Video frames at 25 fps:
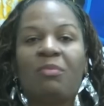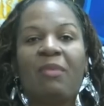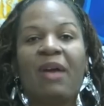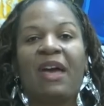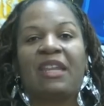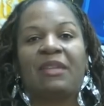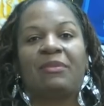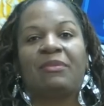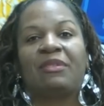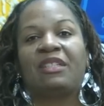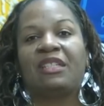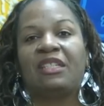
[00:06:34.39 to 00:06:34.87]

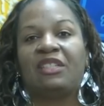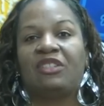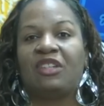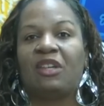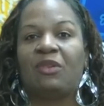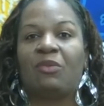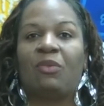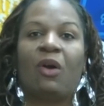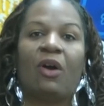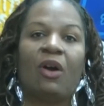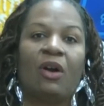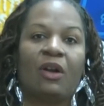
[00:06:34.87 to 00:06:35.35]
Madam C
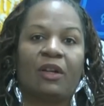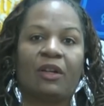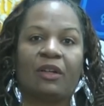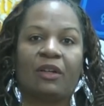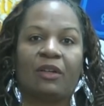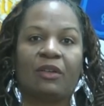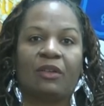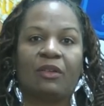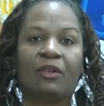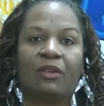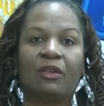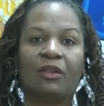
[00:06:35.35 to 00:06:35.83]
J
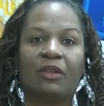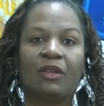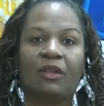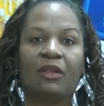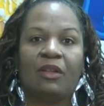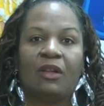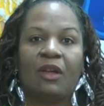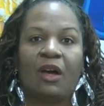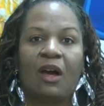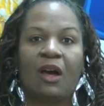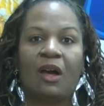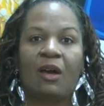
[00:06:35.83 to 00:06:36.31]
Walker?
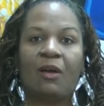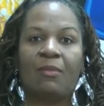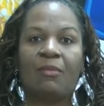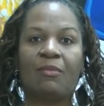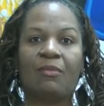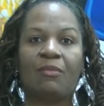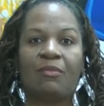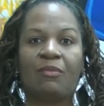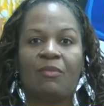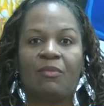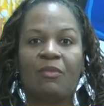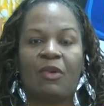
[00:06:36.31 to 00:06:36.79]

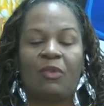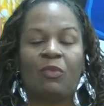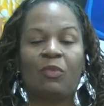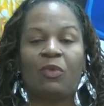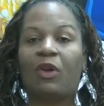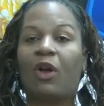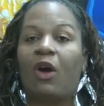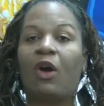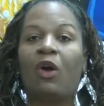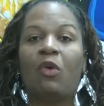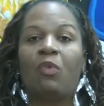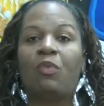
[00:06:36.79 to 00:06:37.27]
Um,
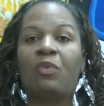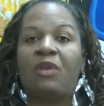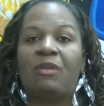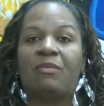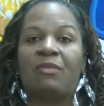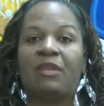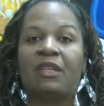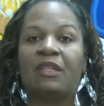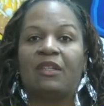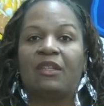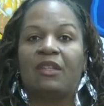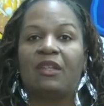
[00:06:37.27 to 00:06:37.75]
we're all
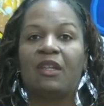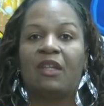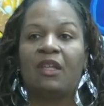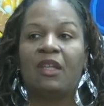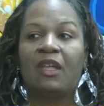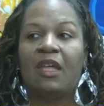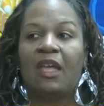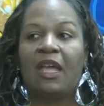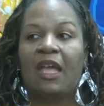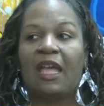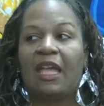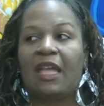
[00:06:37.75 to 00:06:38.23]
women,
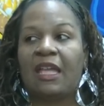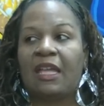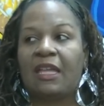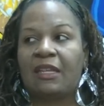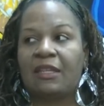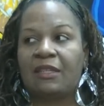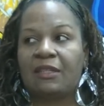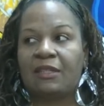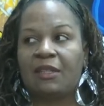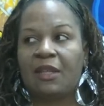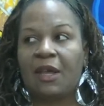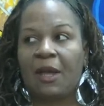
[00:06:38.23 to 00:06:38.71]

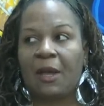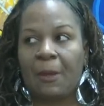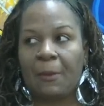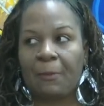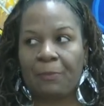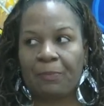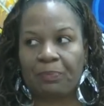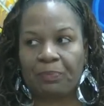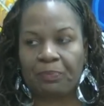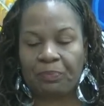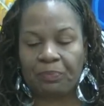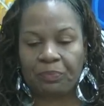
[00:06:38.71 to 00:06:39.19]
and
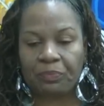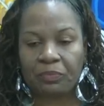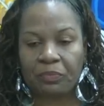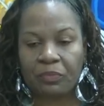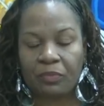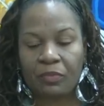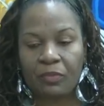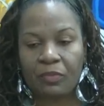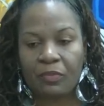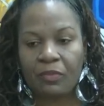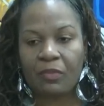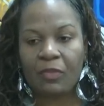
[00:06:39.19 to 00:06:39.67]
um,
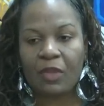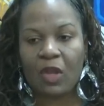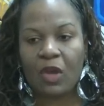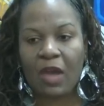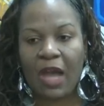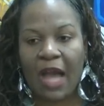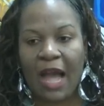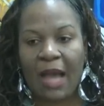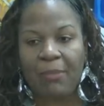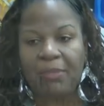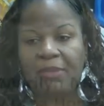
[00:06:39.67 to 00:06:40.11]
I